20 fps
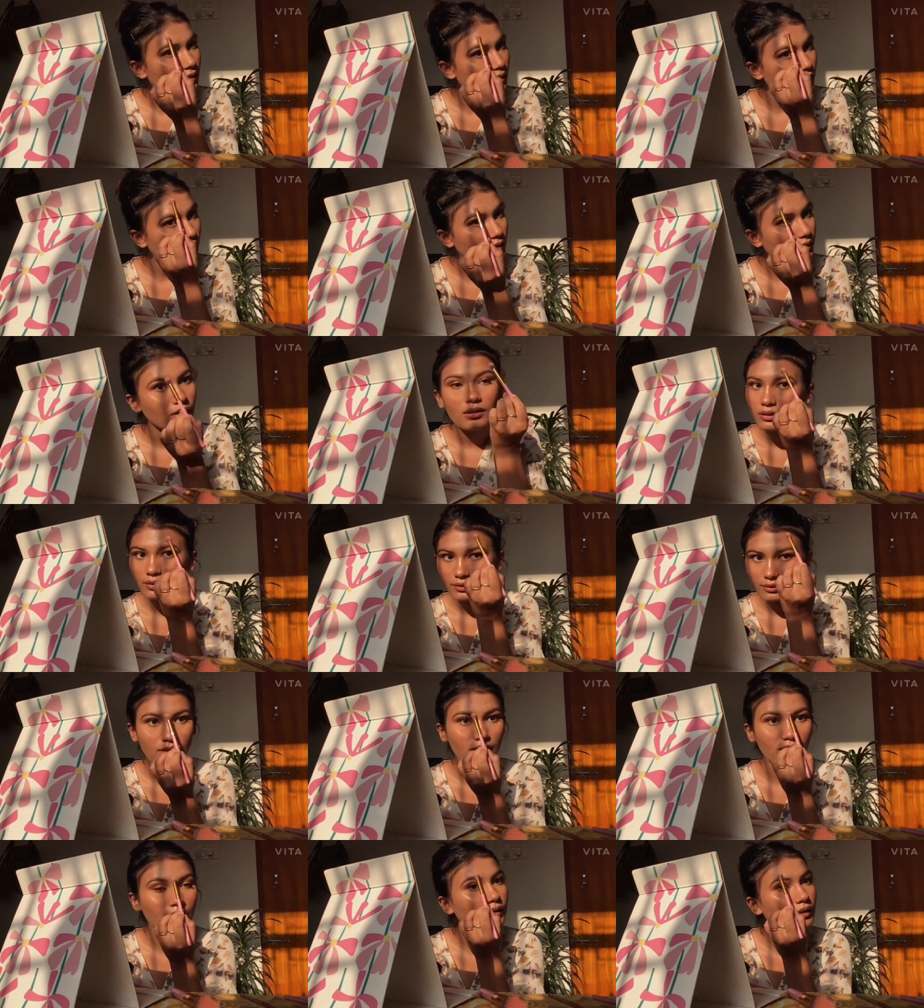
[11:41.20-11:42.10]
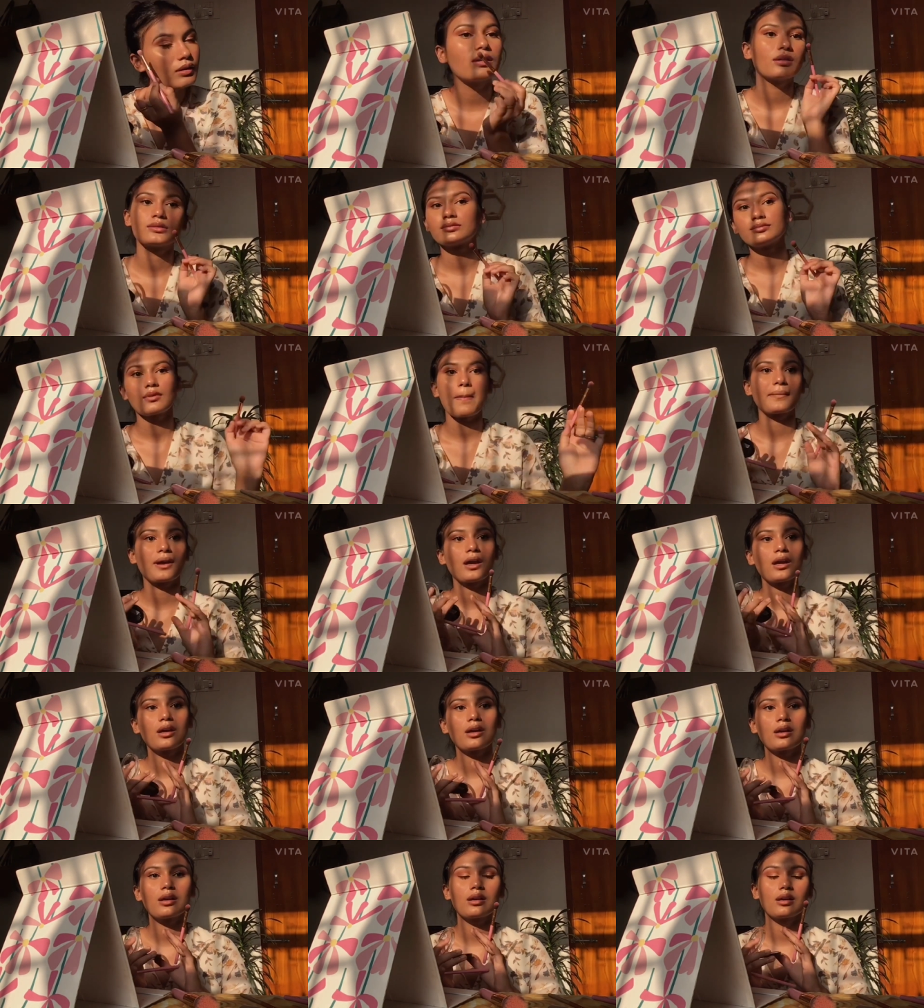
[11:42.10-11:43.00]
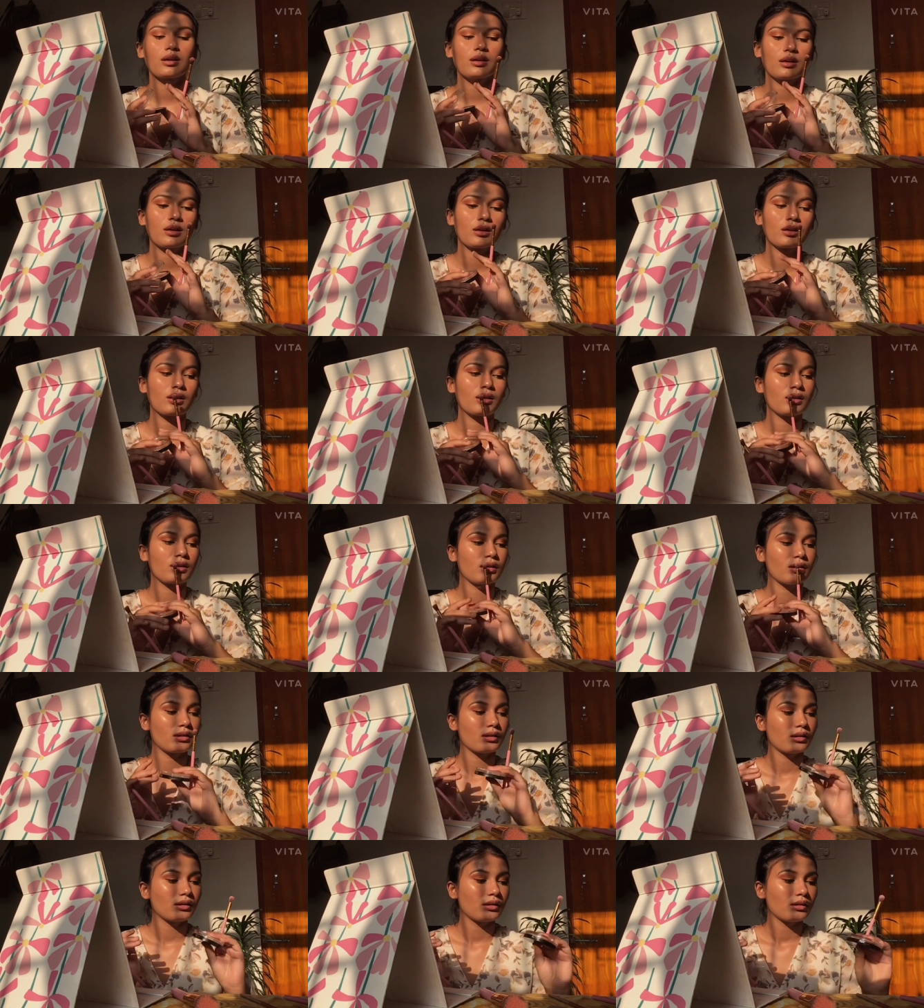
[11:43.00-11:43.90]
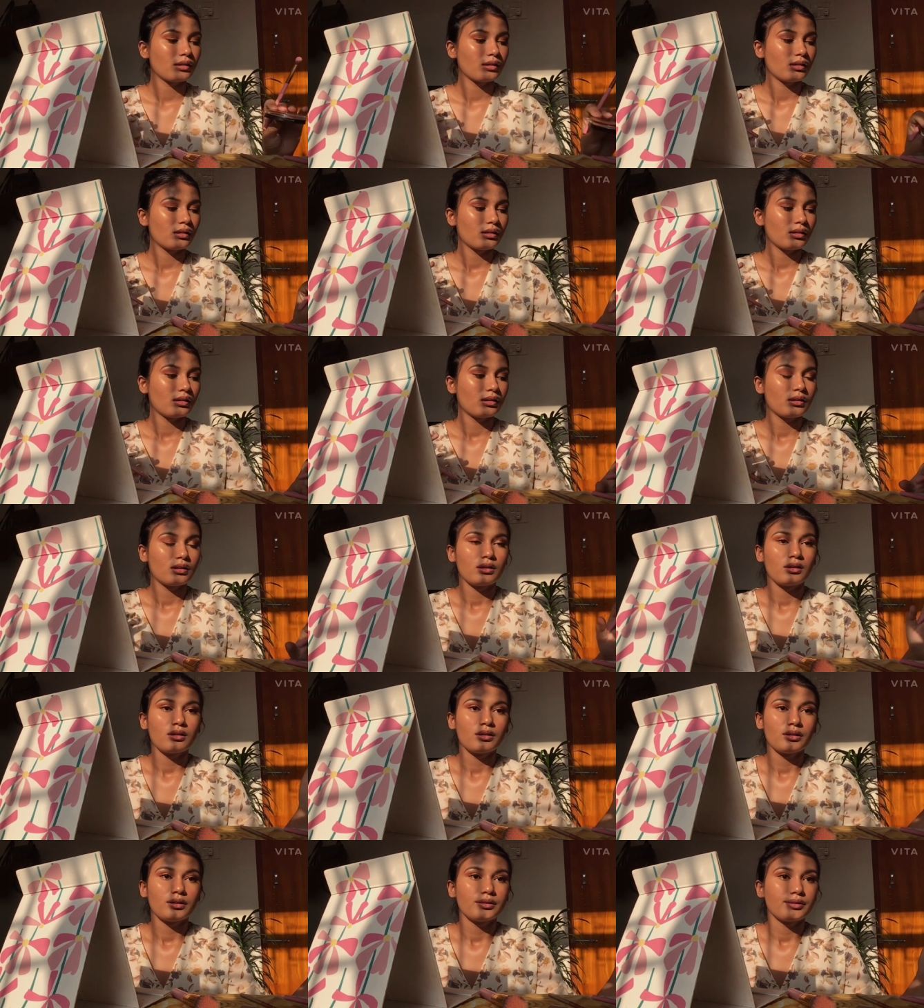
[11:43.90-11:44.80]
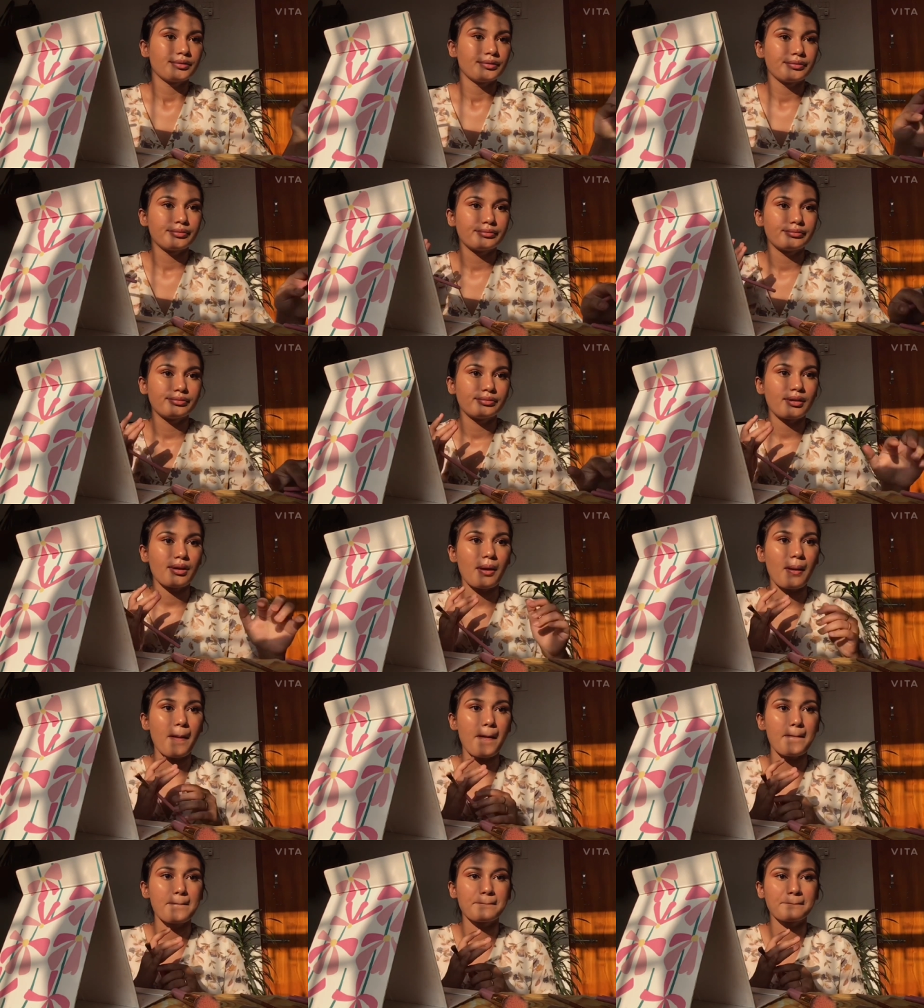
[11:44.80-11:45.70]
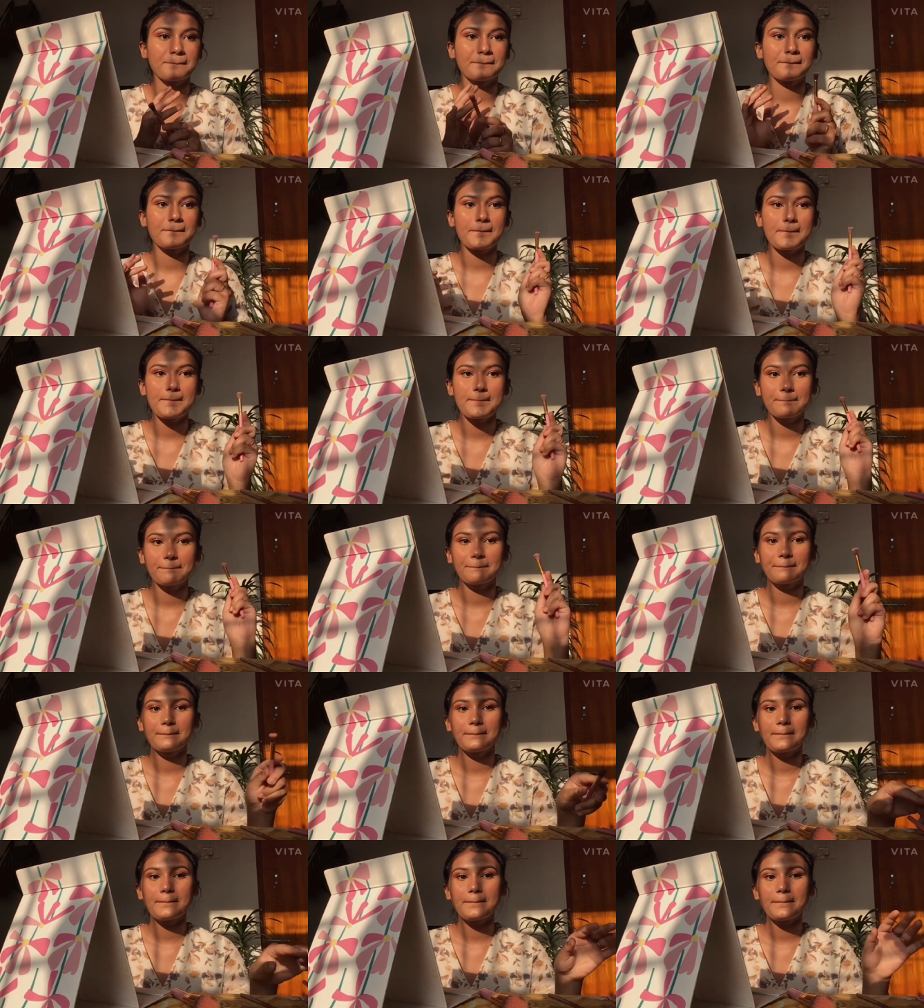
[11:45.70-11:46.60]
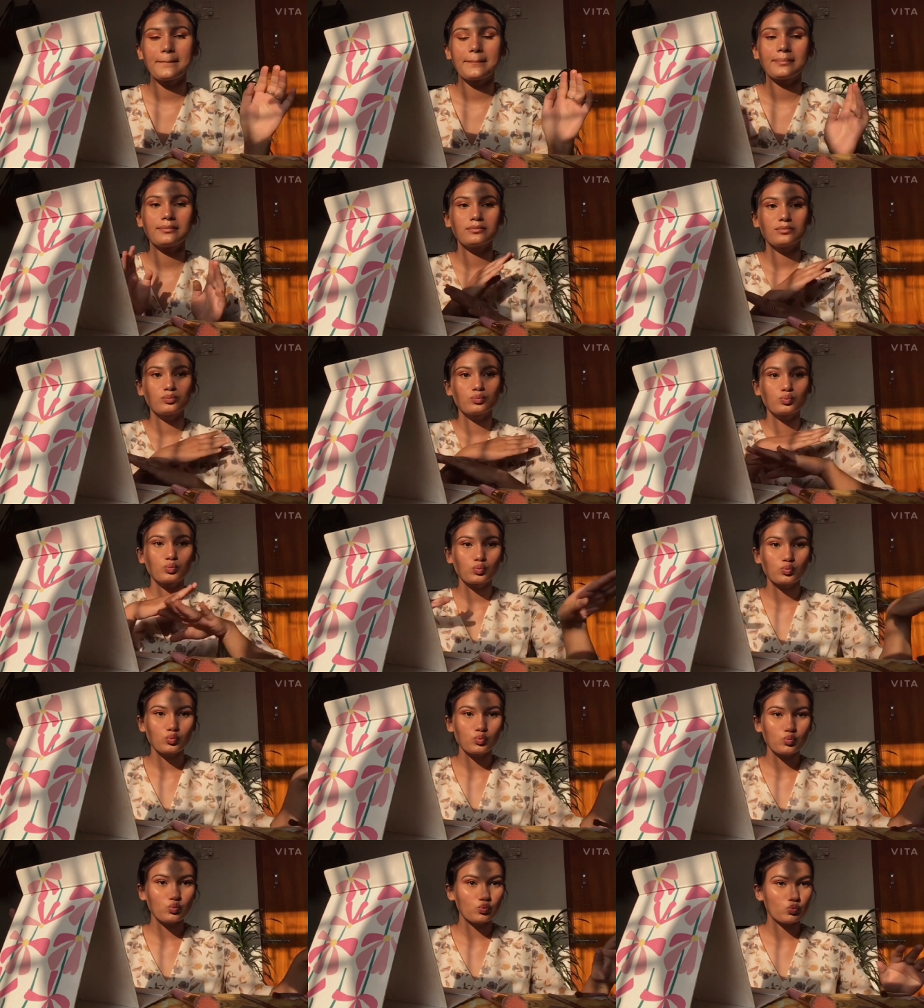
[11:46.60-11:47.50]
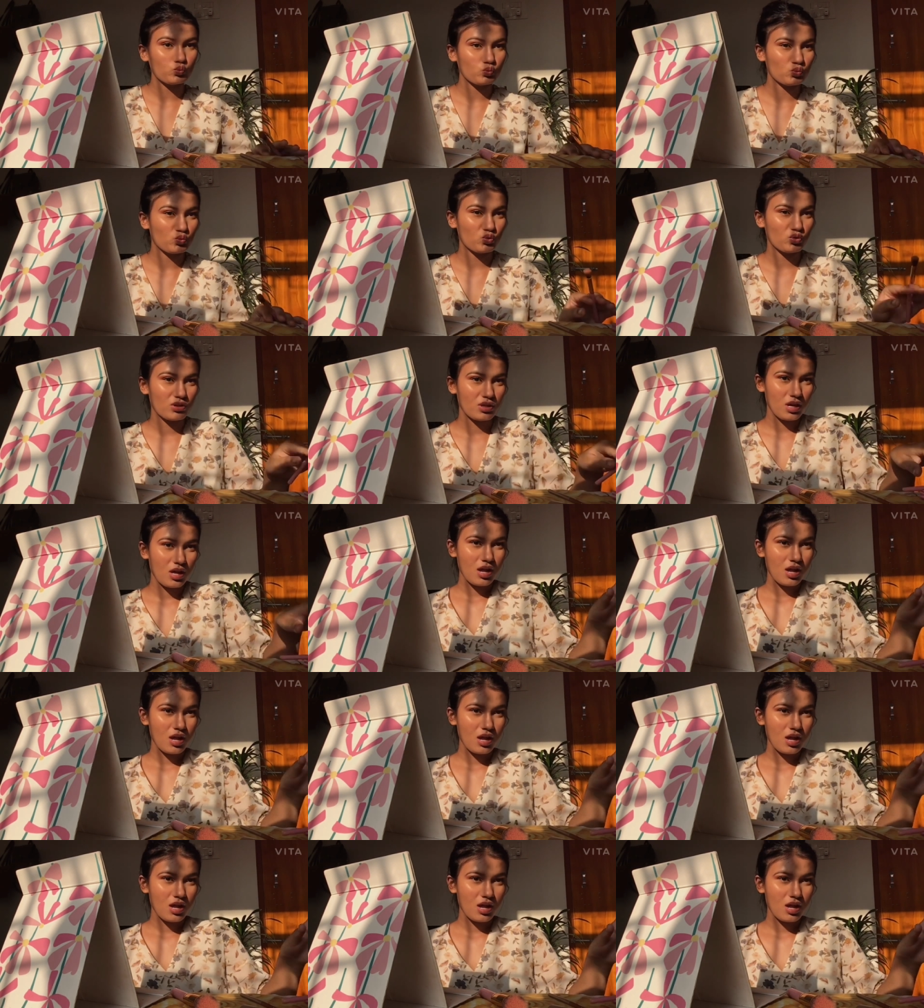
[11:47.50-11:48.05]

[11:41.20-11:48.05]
but I can't, because if I put, and I'll look like a shimmery gold, face gold.